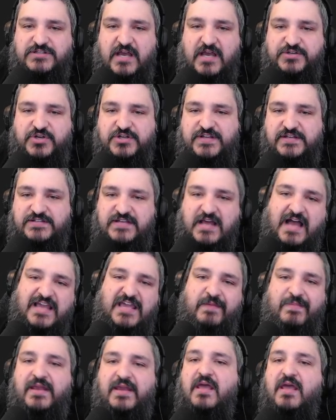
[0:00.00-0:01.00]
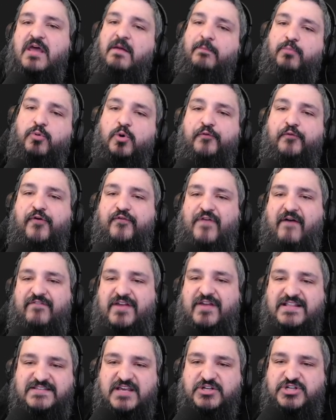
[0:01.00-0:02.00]
hunters to document proof of
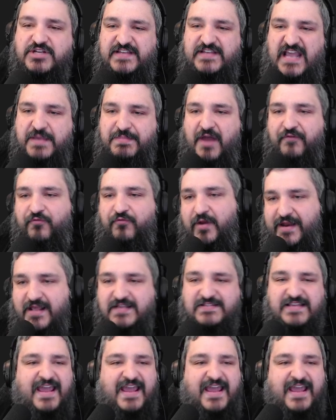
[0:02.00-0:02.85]
evidence such as EMF readings,